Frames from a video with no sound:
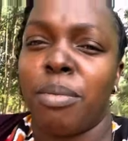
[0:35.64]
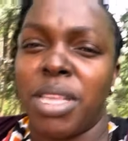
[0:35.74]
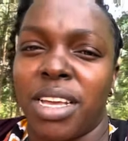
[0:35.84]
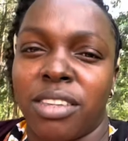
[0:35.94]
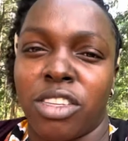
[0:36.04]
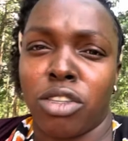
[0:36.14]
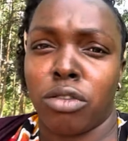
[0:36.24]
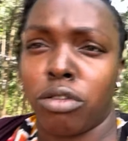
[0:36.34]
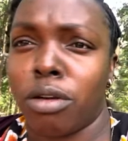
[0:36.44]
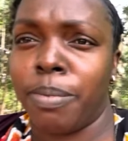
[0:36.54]
me just
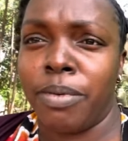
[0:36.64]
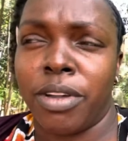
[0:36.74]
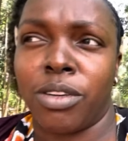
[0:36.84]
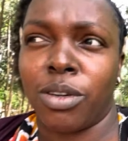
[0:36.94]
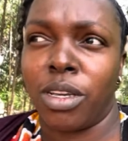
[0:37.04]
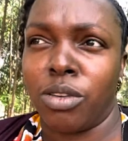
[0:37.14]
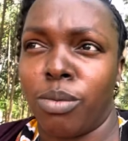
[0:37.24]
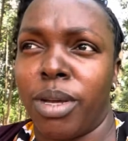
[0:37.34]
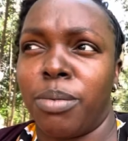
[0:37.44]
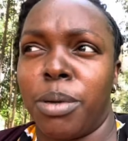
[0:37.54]
stop even talking too
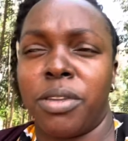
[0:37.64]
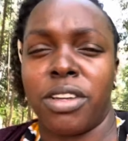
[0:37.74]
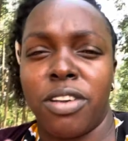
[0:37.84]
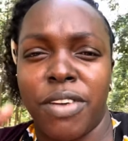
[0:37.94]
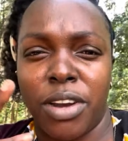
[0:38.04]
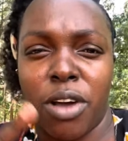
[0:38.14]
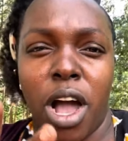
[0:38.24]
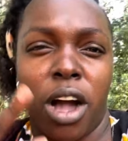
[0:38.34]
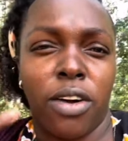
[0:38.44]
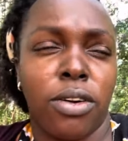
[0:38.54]
much because I don't even know
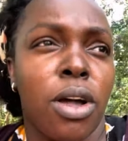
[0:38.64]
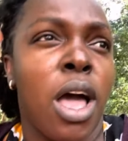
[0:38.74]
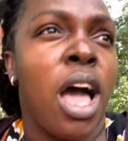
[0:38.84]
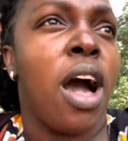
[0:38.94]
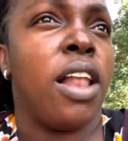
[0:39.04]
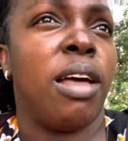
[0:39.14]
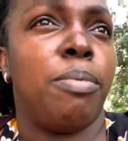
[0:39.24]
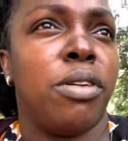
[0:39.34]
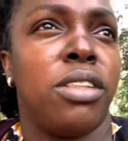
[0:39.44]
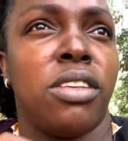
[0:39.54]
how I'll
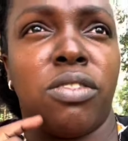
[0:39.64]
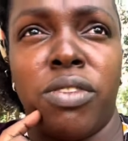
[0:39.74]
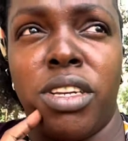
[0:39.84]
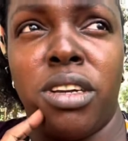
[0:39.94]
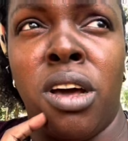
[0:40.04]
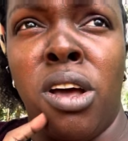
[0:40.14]
upload this video.